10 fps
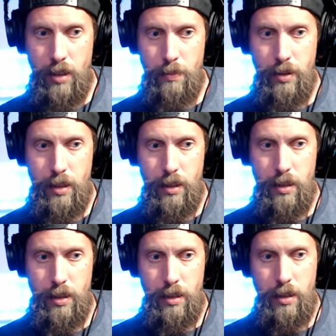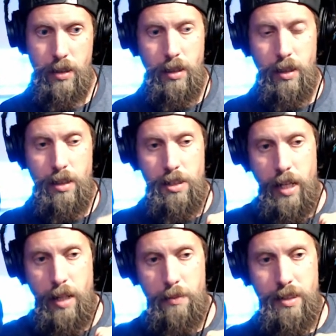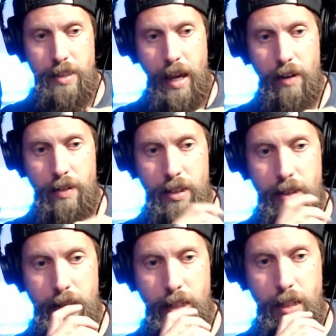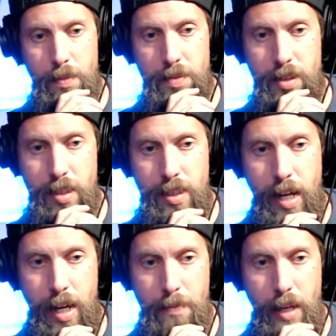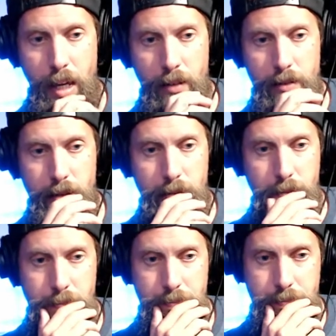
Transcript: We're going to put James Dowdy Gibbs in timeout.